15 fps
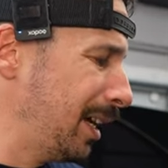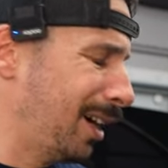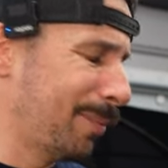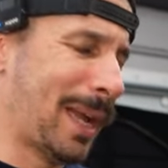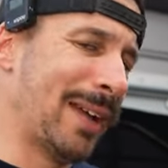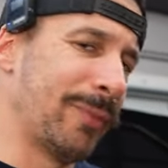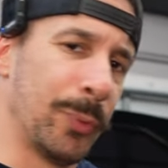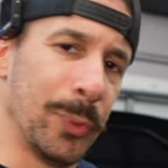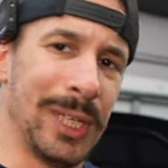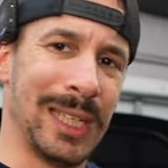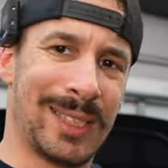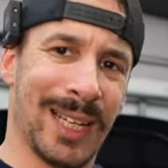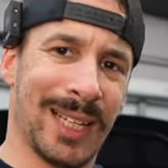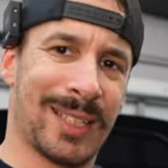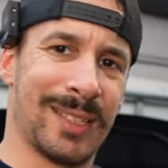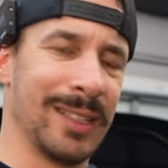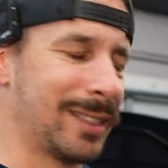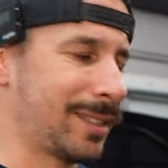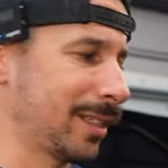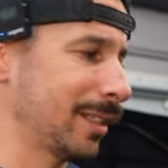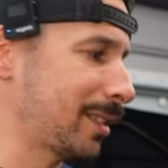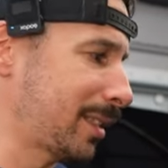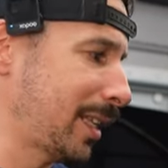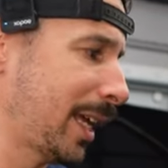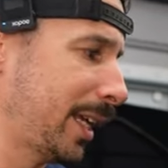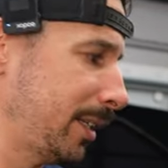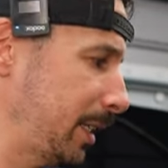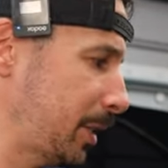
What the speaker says: I haven't really tested it since then.